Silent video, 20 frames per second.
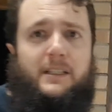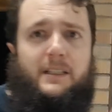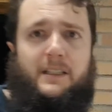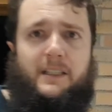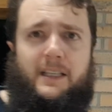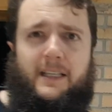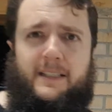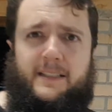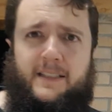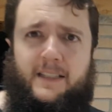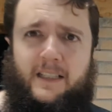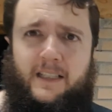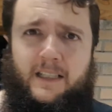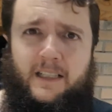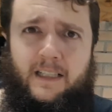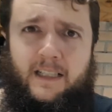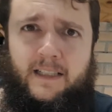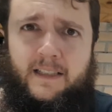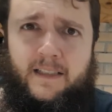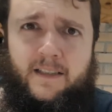
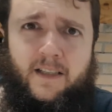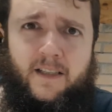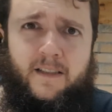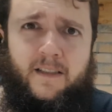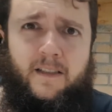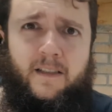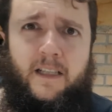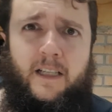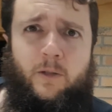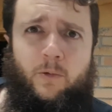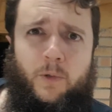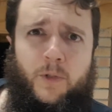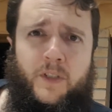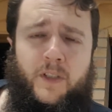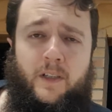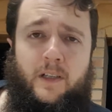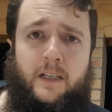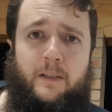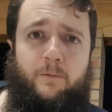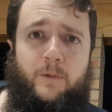It's just an equal
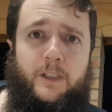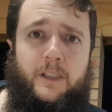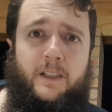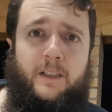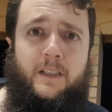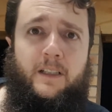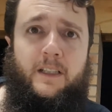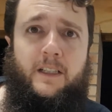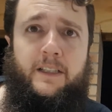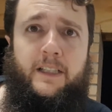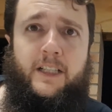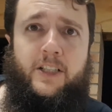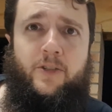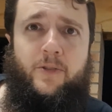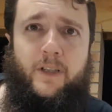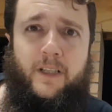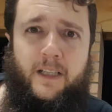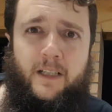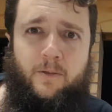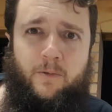sign with an
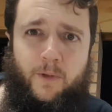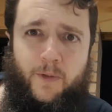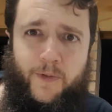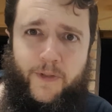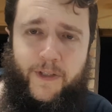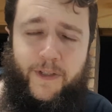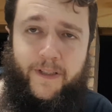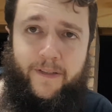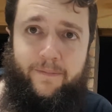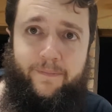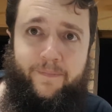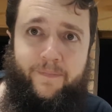extra equals in it.